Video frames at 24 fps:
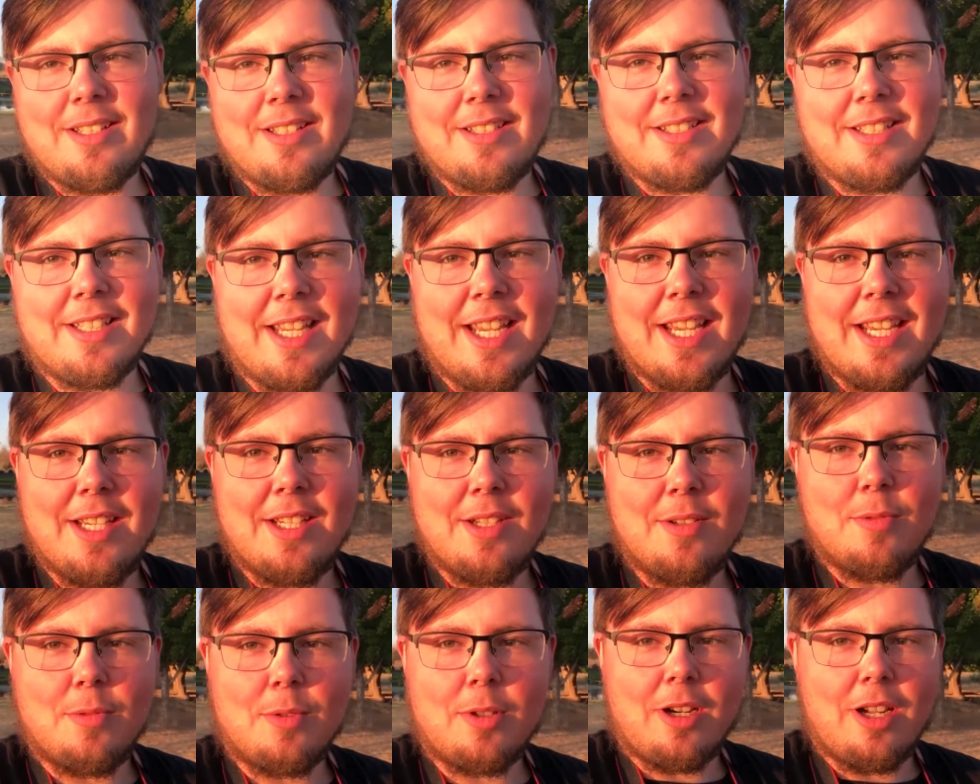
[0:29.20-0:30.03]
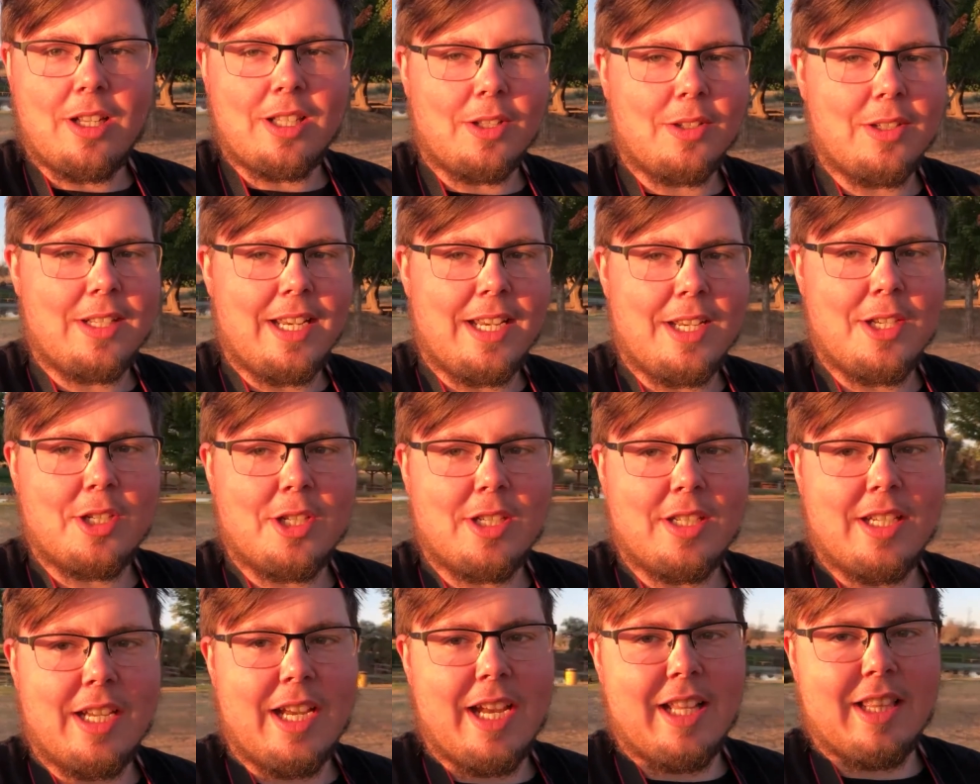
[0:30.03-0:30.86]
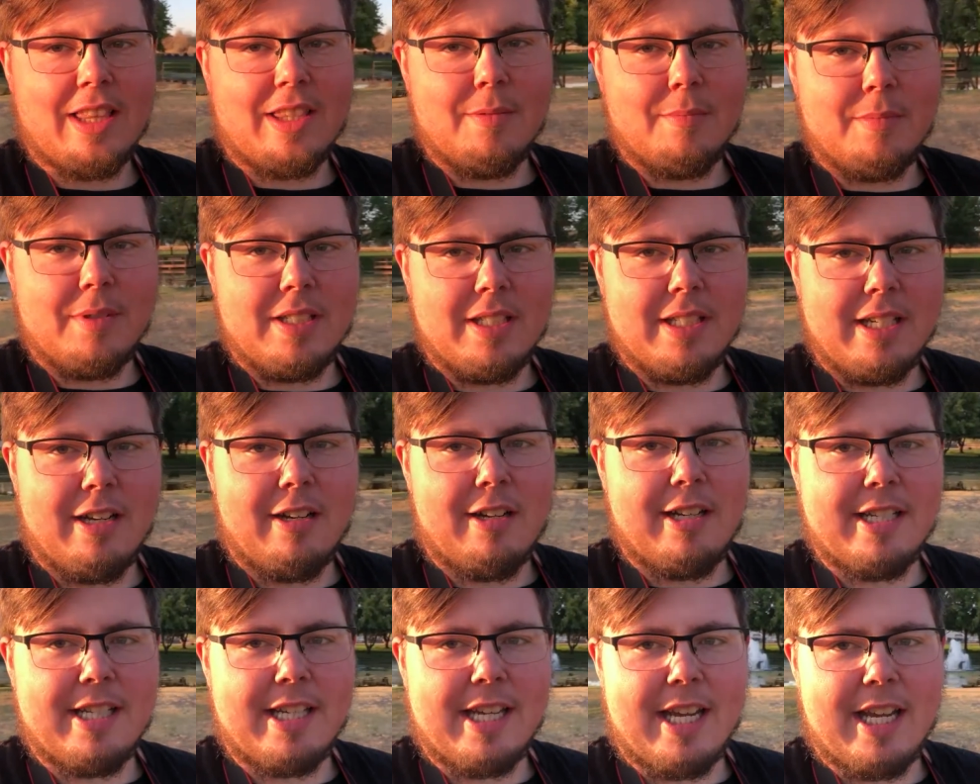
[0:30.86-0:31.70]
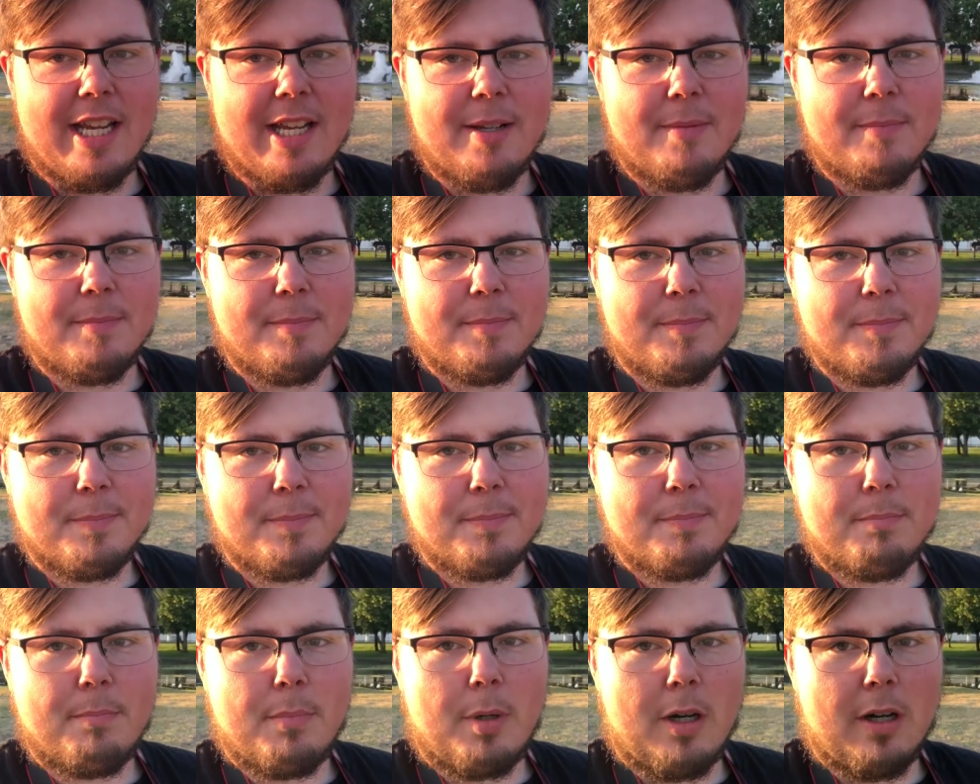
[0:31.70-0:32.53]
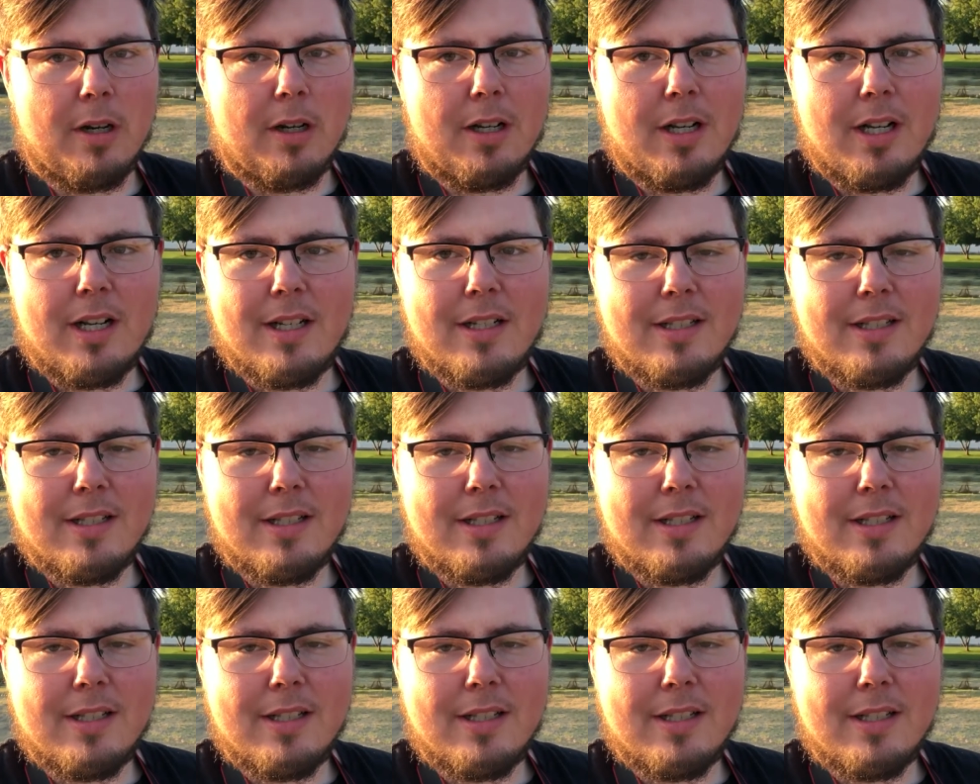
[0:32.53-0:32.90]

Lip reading: Today we're on location at the McNary Dam Park